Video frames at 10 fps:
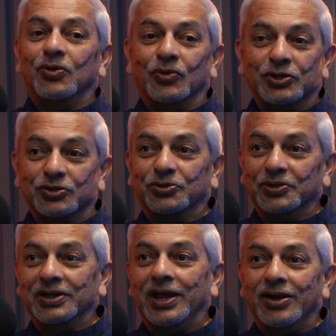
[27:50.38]
what you're
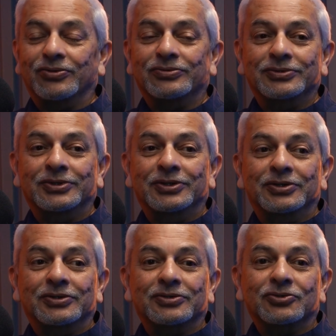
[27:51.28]
doing now.
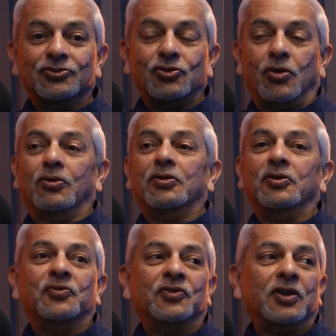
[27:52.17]
So
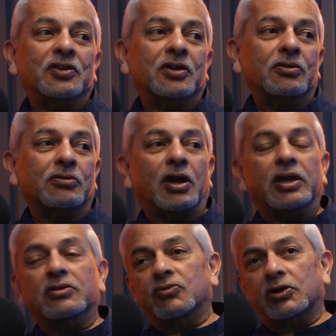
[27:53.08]
if you say that, look,
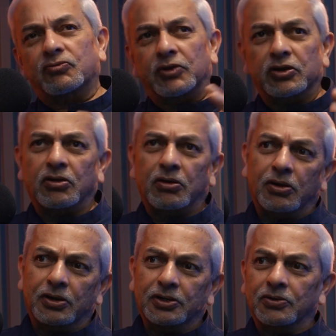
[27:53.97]
I worked very
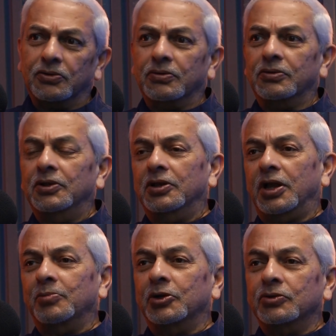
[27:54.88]
hard,
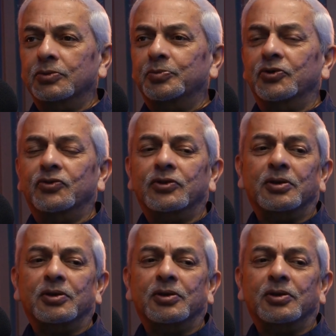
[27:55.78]
I'm a good person.